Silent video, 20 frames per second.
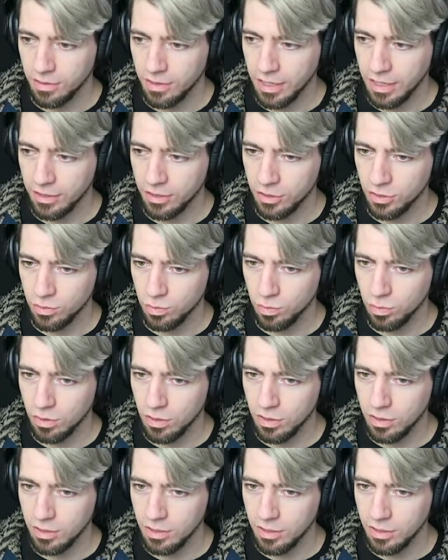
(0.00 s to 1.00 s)
Now there's
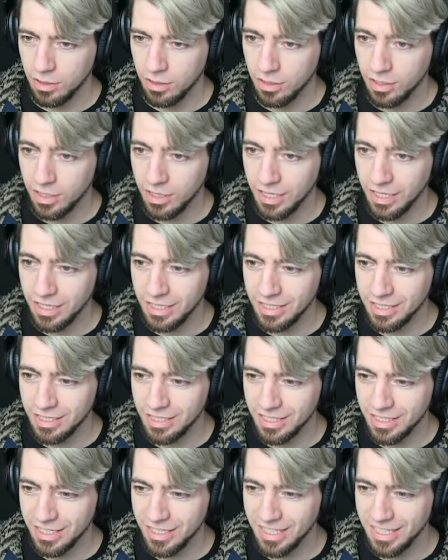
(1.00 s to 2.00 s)
one, look at
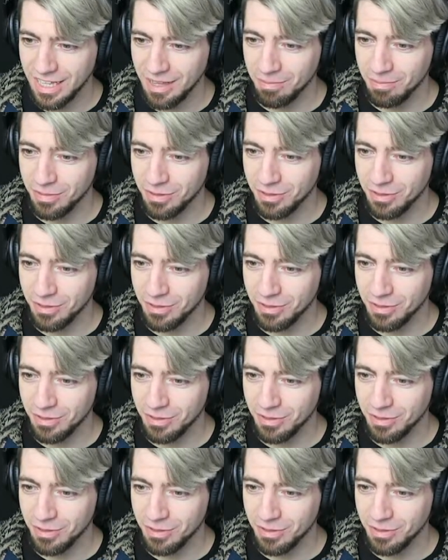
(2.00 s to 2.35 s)
this, isn't that